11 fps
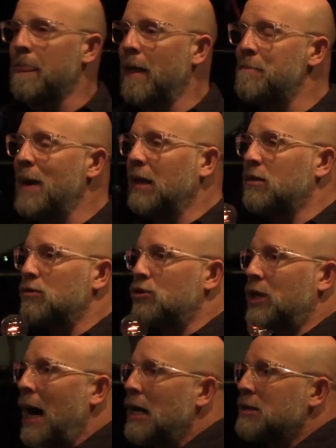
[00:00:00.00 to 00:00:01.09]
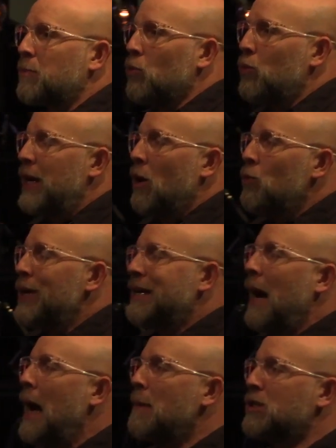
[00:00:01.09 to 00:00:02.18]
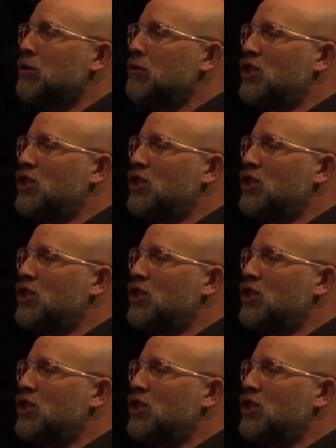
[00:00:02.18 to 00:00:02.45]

in Matthew's gospel, we capture